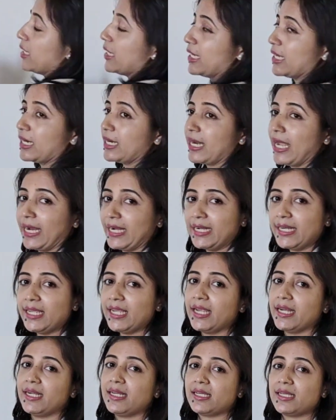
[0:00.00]
here
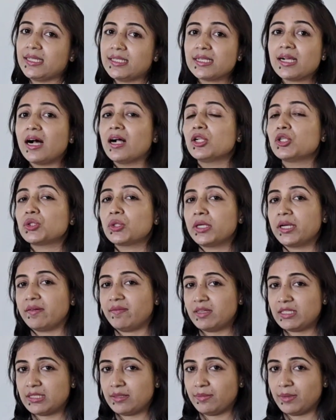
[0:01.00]
98 is also
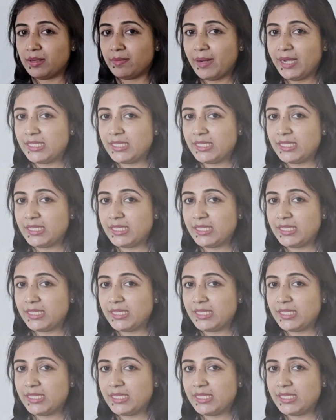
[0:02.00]
divisible